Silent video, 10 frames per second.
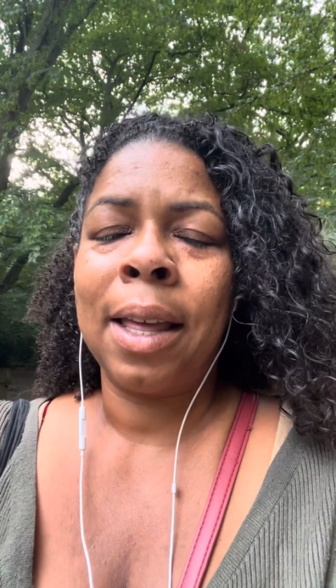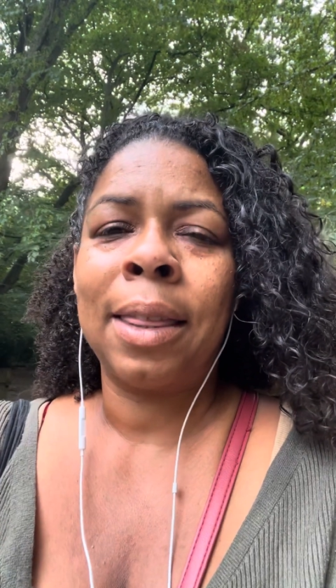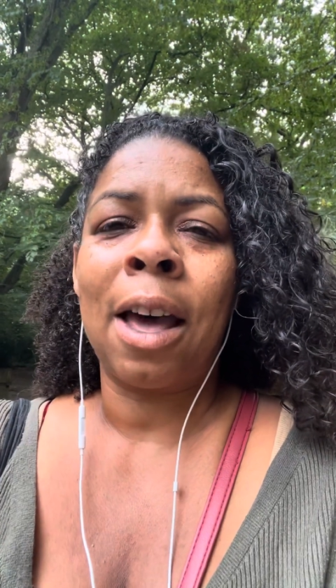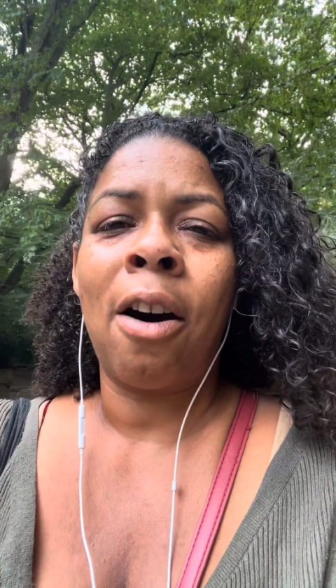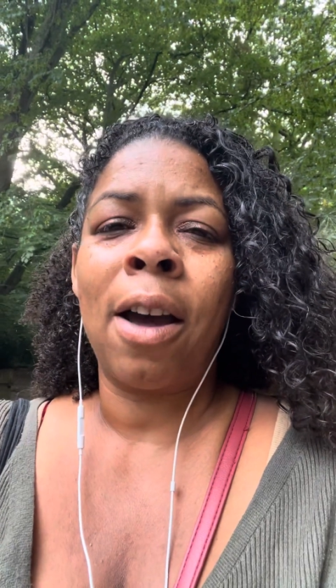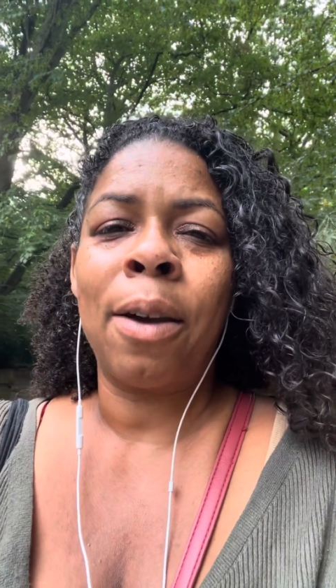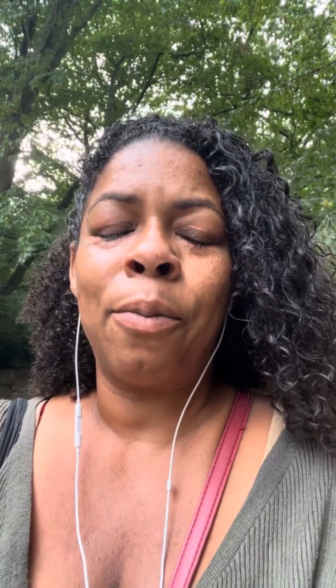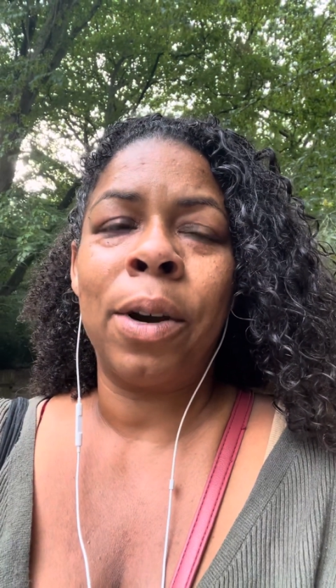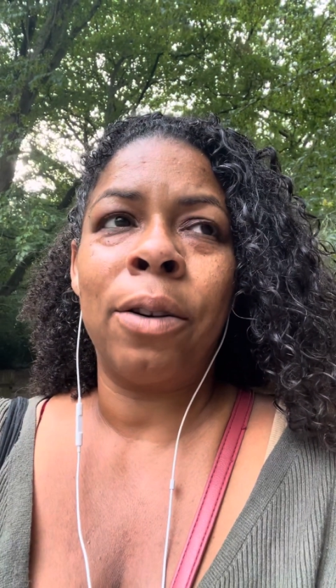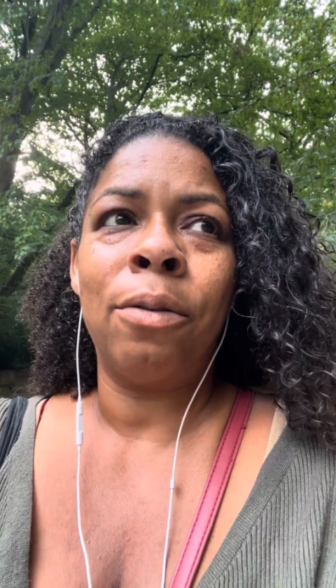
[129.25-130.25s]
that I
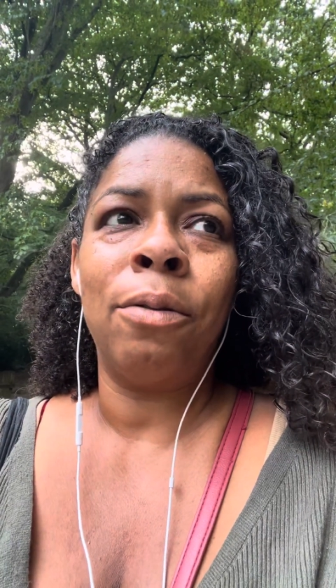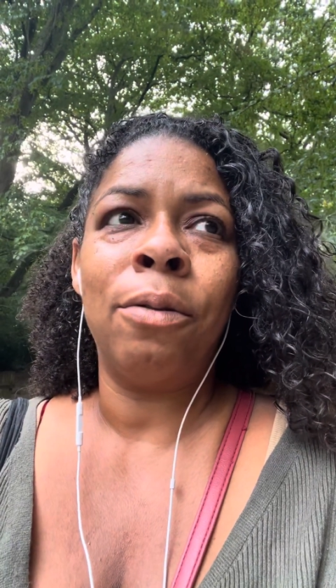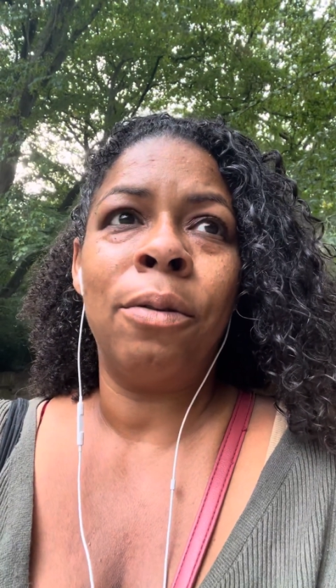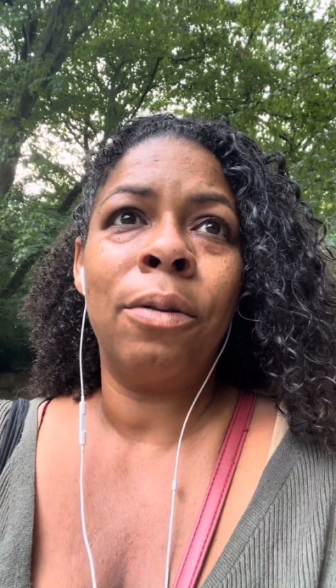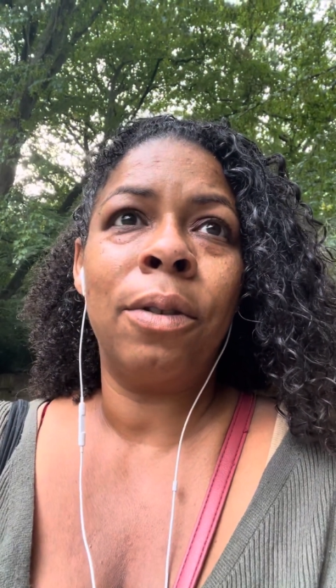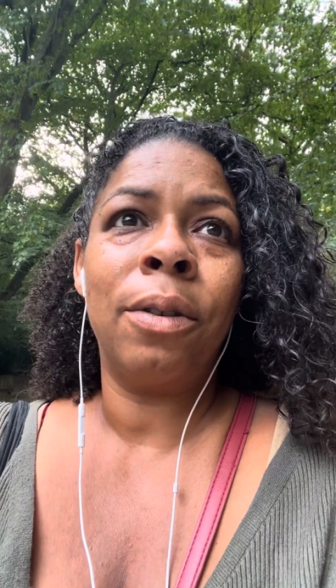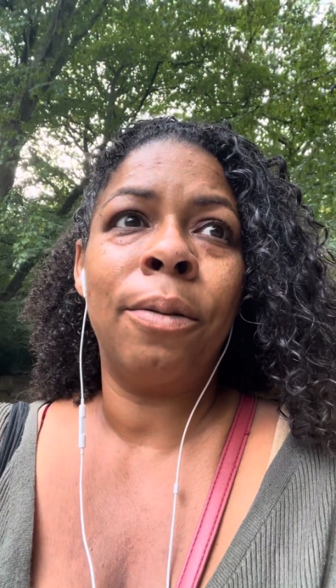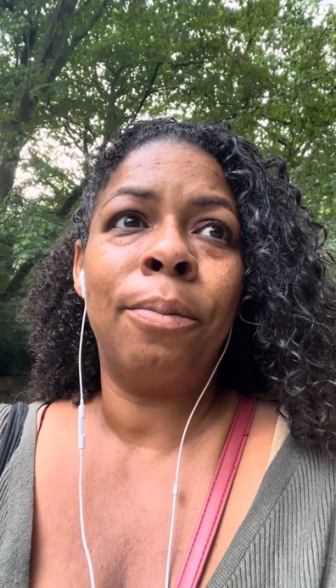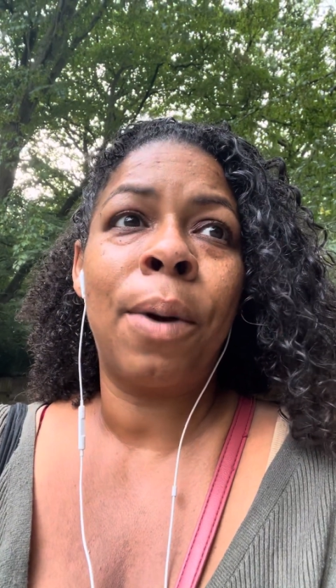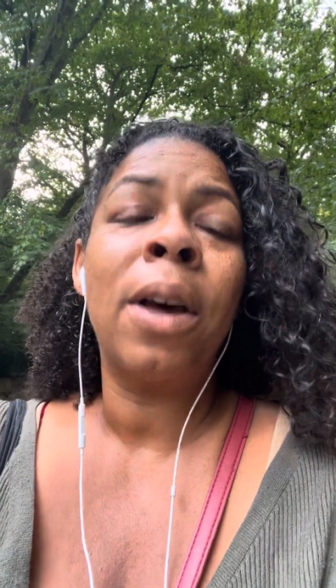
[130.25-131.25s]
will
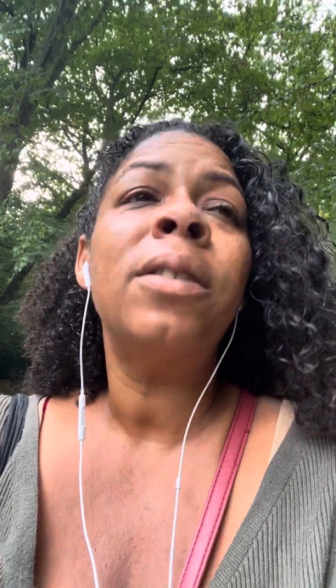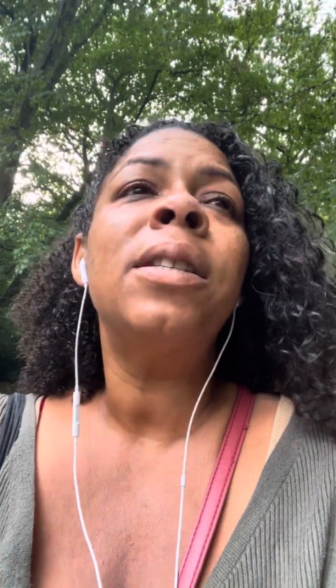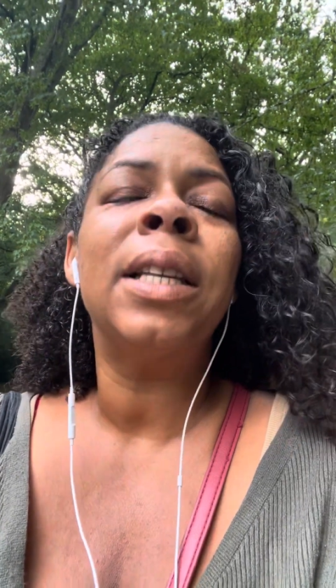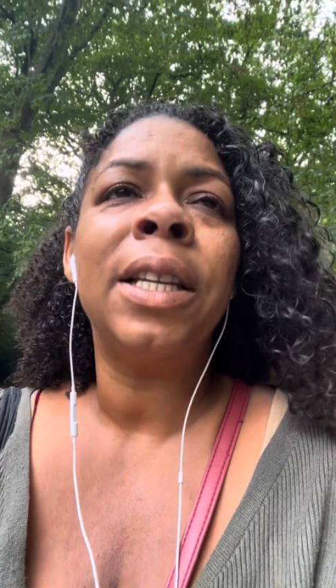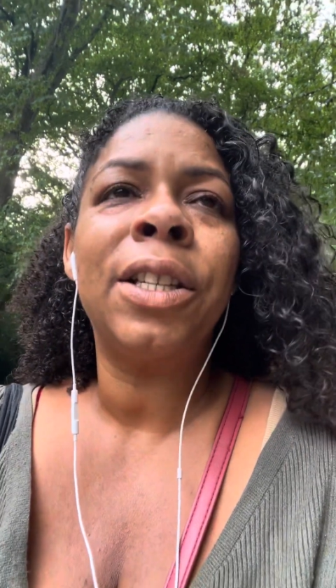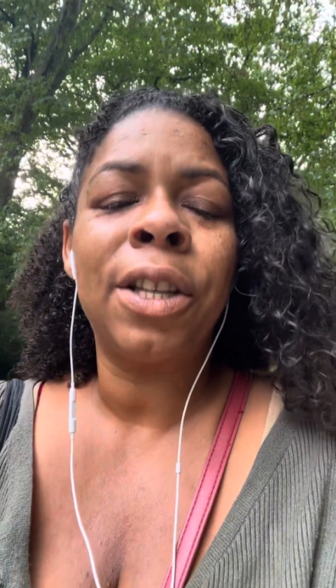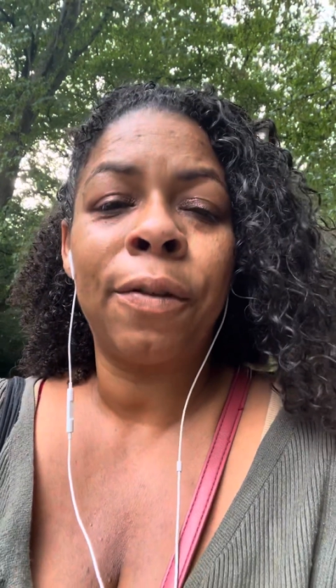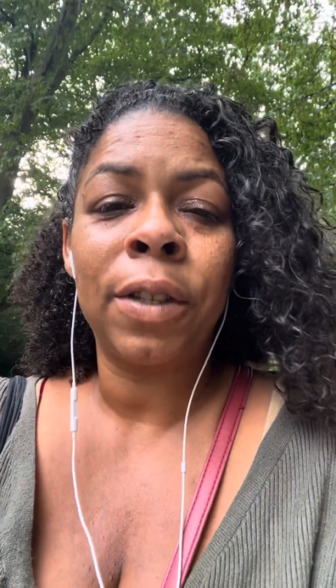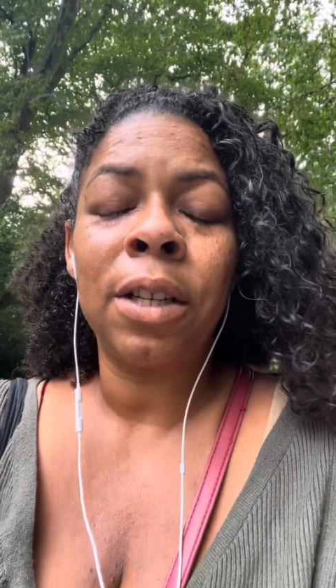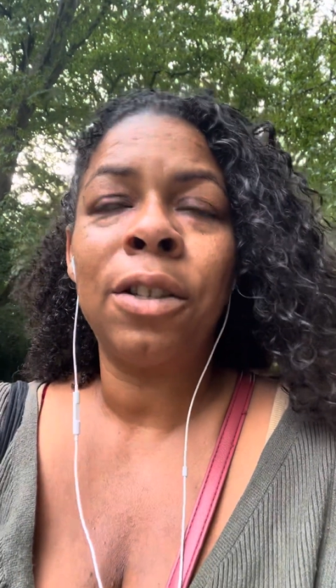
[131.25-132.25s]
personally
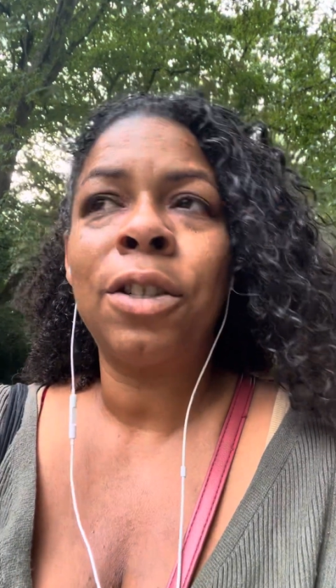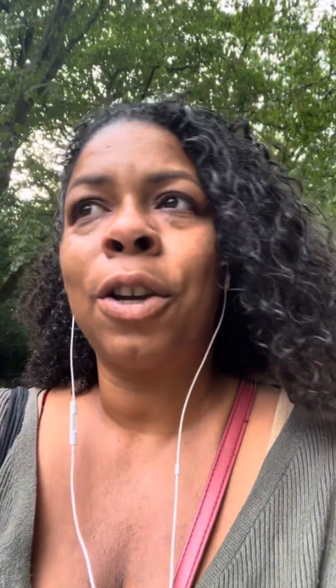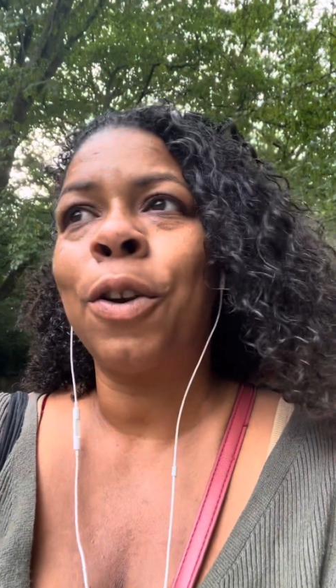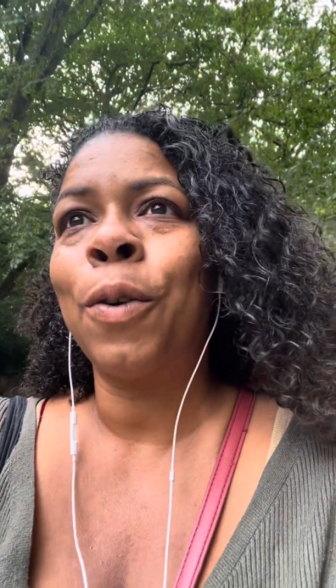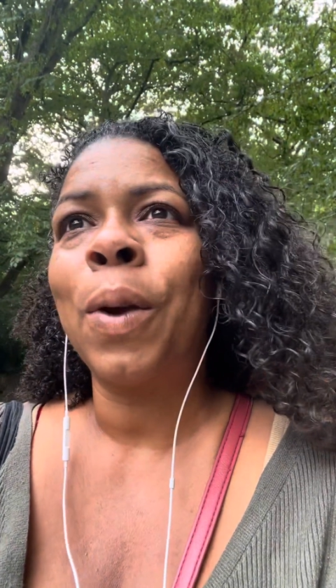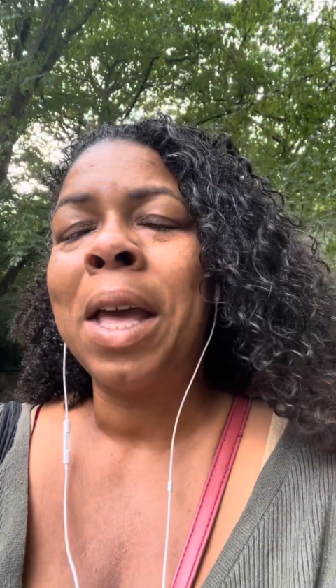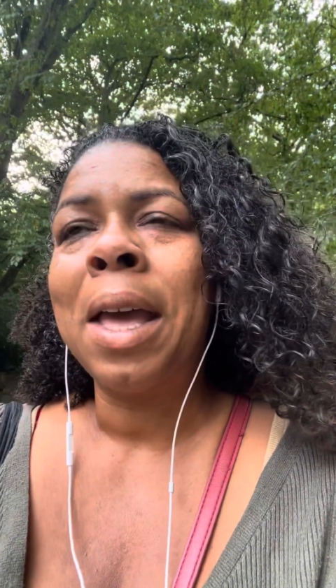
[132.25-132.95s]
shift into,